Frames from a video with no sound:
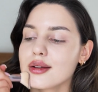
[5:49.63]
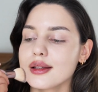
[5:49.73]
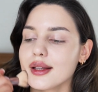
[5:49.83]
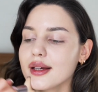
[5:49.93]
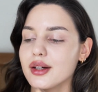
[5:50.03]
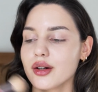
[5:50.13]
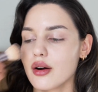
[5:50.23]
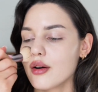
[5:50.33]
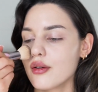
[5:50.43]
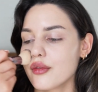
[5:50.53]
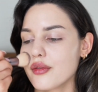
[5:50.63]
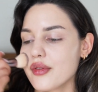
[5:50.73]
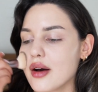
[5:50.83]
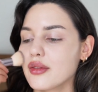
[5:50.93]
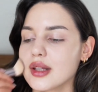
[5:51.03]
layer of
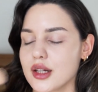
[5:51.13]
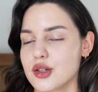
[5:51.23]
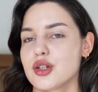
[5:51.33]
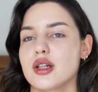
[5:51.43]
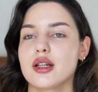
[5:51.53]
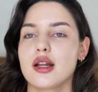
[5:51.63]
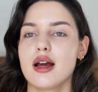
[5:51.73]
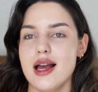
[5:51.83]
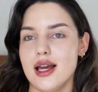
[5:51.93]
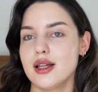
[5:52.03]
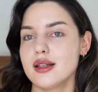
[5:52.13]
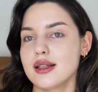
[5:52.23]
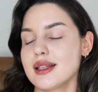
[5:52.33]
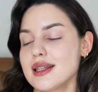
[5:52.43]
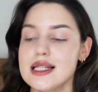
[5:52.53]
foundation and
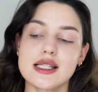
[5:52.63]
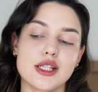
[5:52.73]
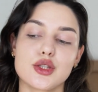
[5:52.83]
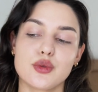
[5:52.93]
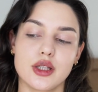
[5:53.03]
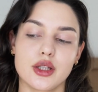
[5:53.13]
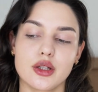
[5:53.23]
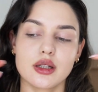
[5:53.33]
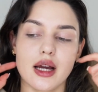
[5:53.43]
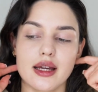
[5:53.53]
this is really good.